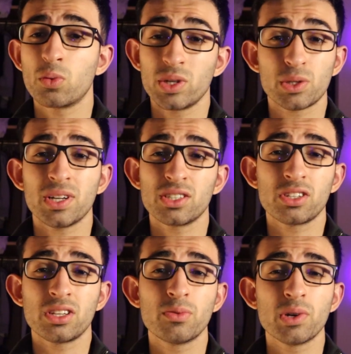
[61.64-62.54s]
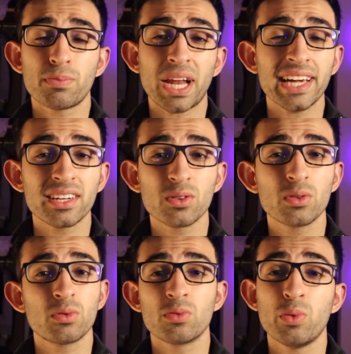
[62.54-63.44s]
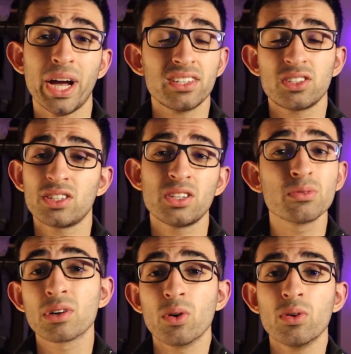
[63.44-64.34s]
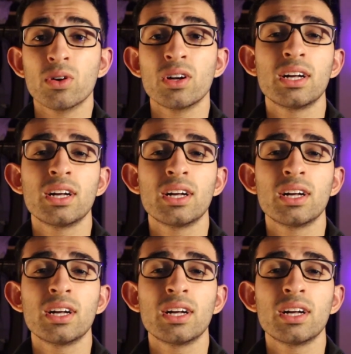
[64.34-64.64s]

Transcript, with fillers: Which one should you apply to? Where should you go?